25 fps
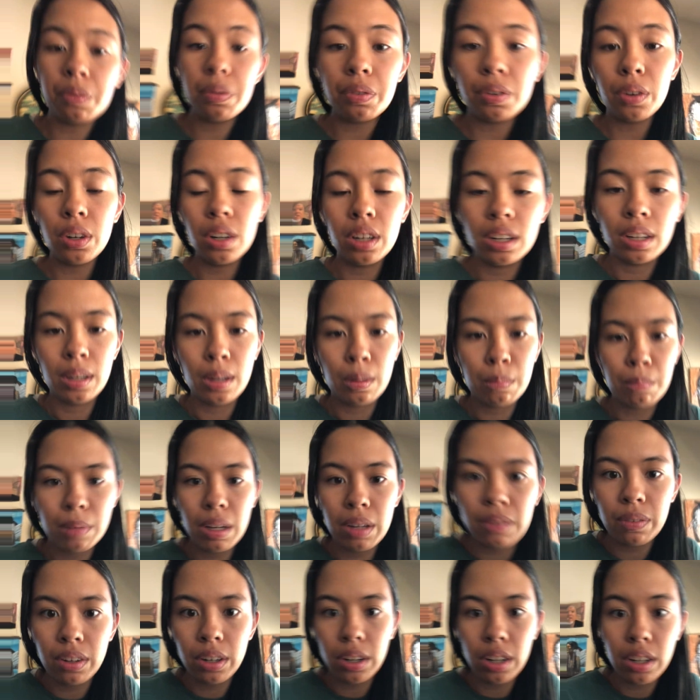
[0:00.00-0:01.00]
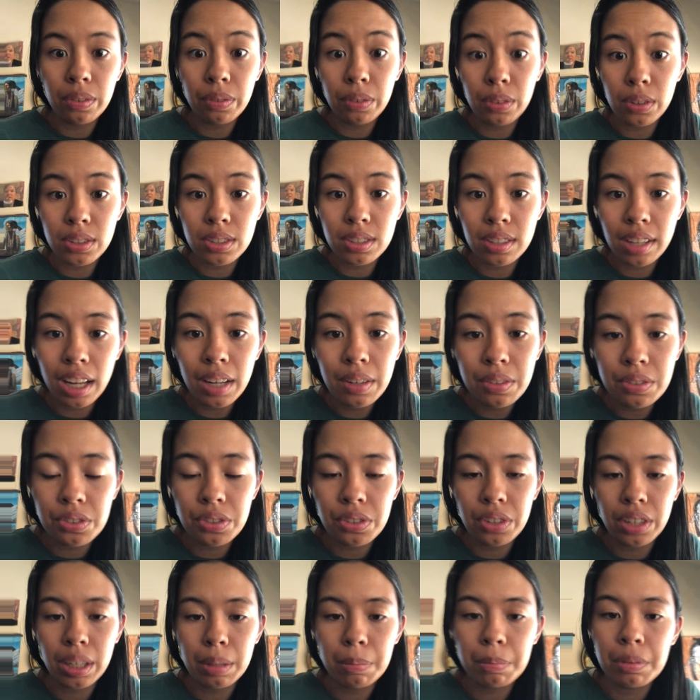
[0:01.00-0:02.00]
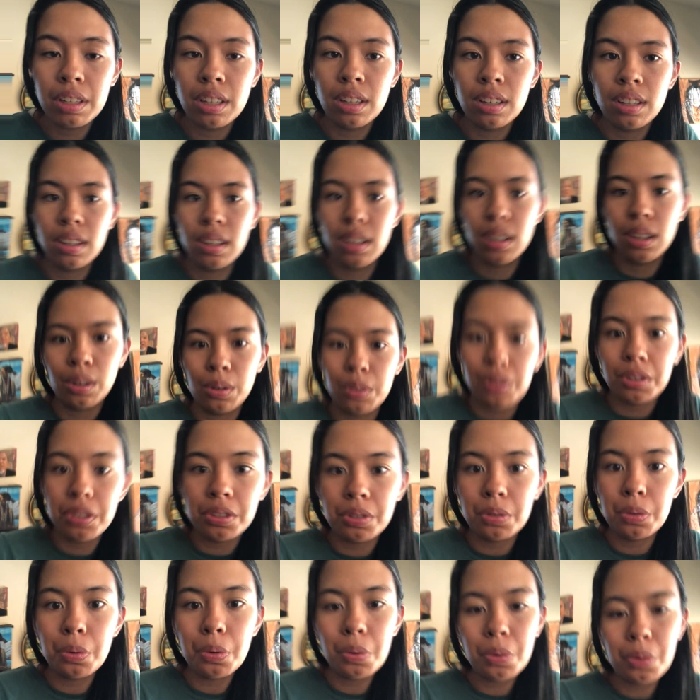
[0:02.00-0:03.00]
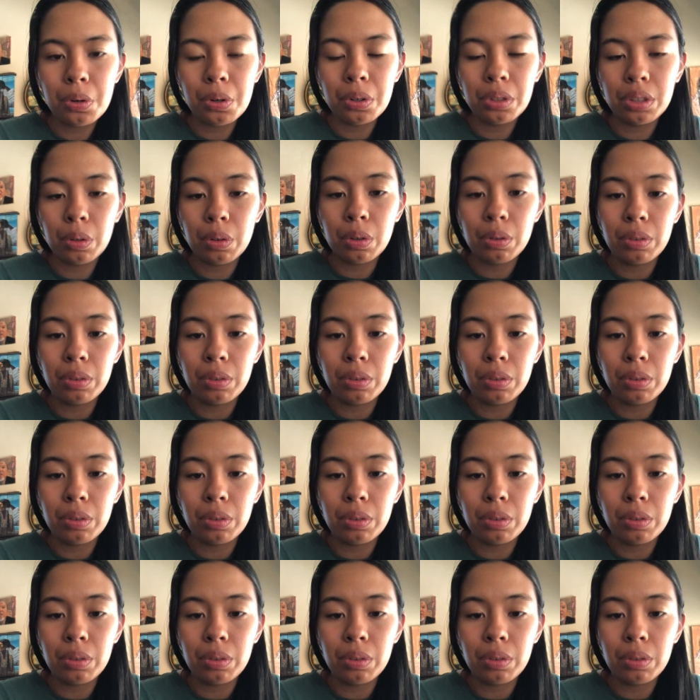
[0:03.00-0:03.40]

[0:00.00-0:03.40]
for my very first live stream, which is cool. There were